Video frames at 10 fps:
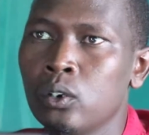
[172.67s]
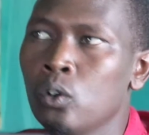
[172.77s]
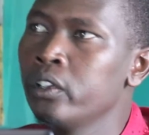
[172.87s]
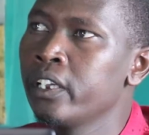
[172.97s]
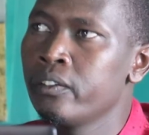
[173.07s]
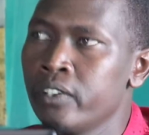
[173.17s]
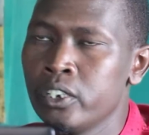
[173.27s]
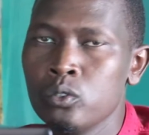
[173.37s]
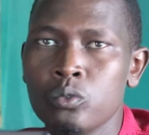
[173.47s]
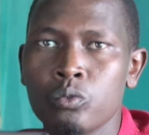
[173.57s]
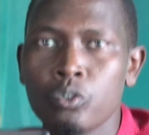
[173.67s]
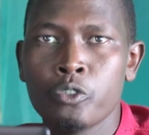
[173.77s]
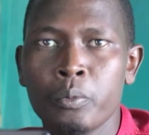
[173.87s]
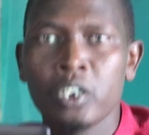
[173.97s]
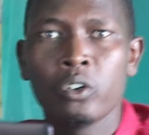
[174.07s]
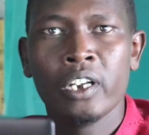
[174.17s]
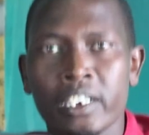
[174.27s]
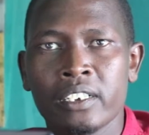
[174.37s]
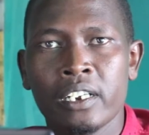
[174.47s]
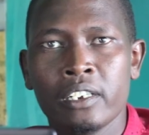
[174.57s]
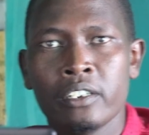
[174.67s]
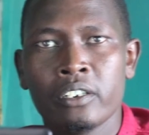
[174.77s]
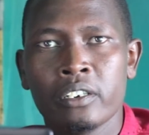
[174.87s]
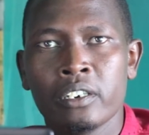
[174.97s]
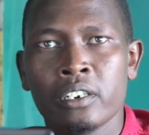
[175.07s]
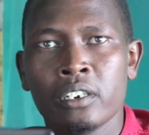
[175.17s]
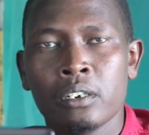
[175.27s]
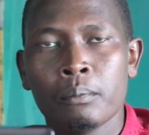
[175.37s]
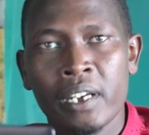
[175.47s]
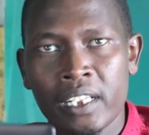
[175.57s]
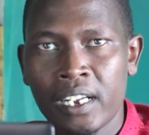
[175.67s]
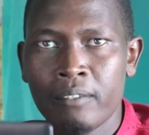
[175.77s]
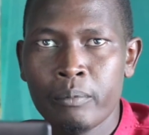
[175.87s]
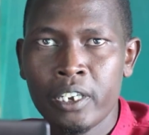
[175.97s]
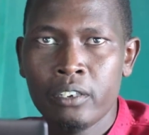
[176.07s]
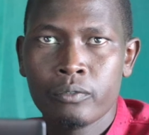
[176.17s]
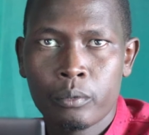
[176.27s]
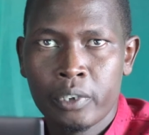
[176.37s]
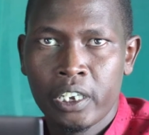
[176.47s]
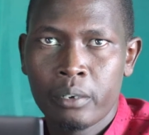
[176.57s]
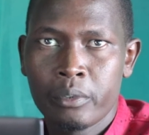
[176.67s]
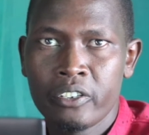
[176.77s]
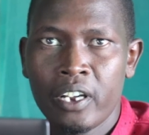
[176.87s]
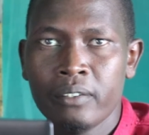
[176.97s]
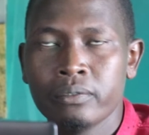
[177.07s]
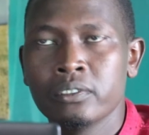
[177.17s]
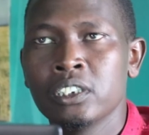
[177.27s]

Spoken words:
all the revenue was being collected by the government from the game reserve.